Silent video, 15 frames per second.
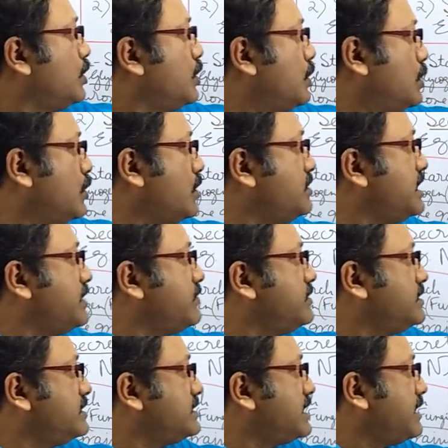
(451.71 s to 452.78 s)

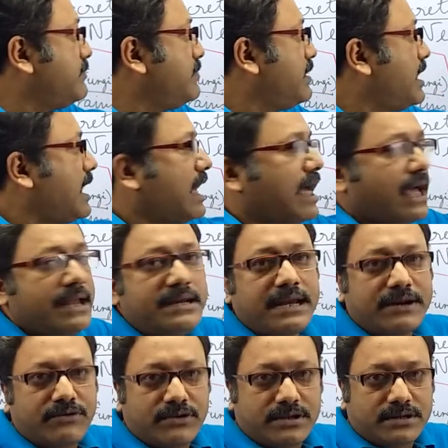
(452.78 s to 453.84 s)
non-nitrogenous type and
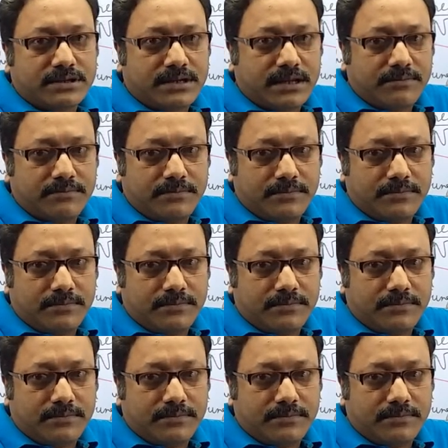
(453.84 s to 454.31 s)
nitrogenous type.